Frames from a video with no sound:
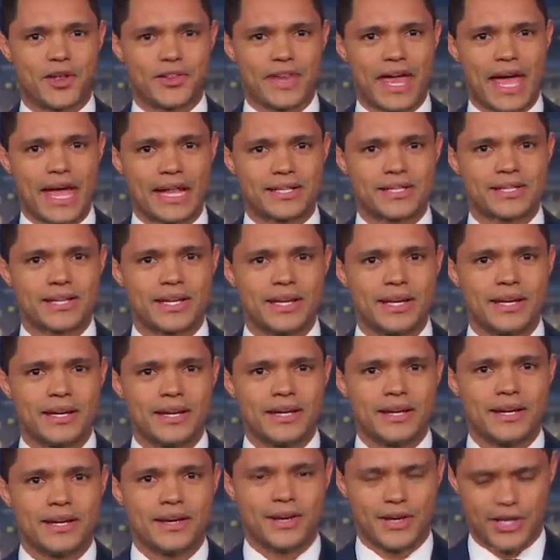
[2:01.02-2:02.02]
on that.
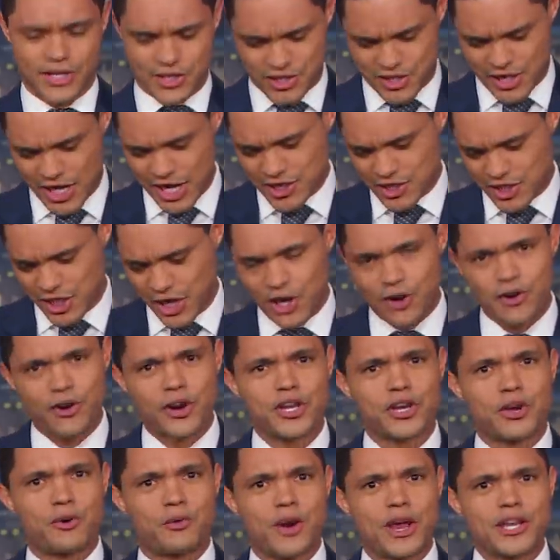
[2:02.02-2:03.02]
It says here
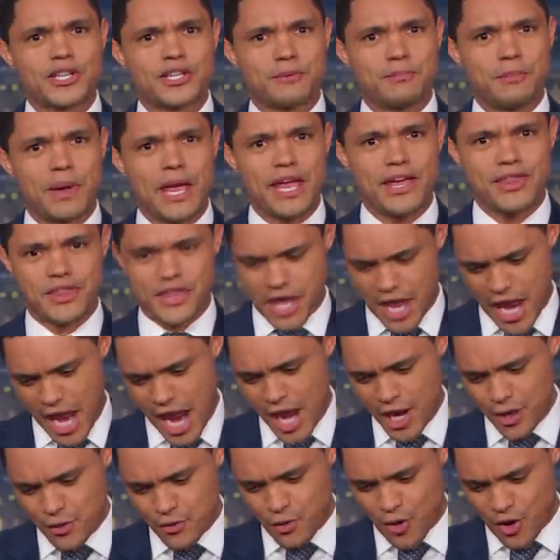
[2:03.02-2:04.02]
on your resume, the
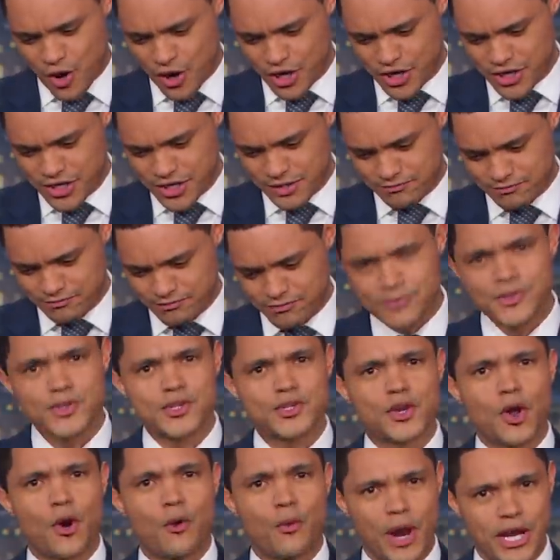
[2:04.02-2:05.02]
N-word.
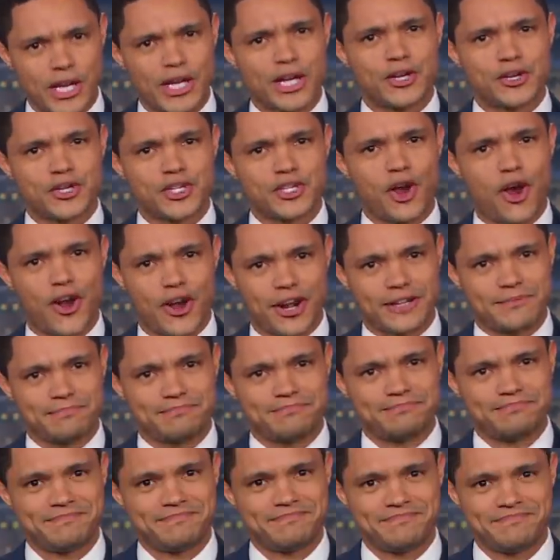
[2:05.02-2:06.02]
So when can you start?
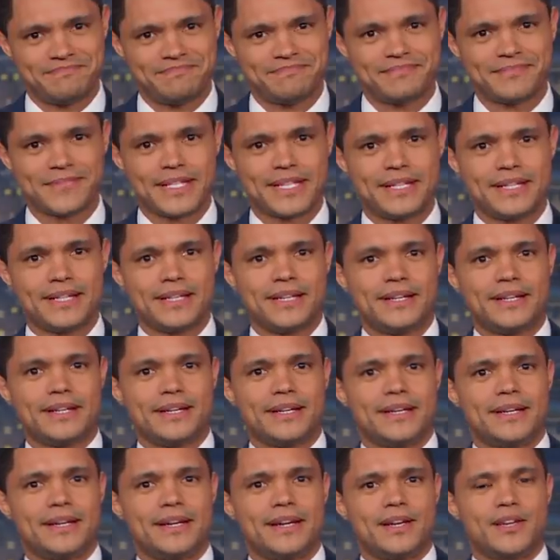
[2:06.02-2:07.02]

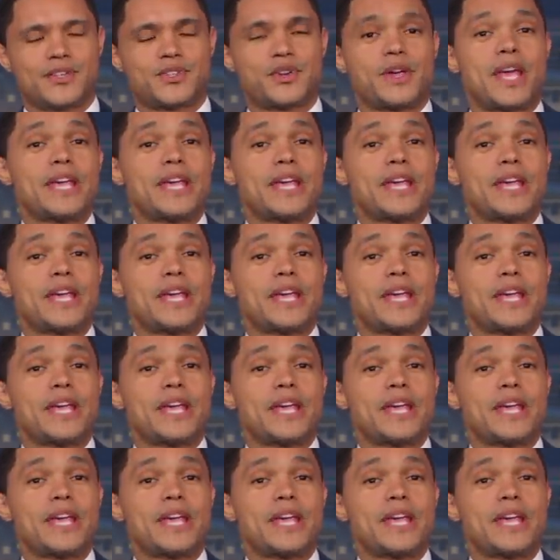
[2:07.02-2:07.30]
So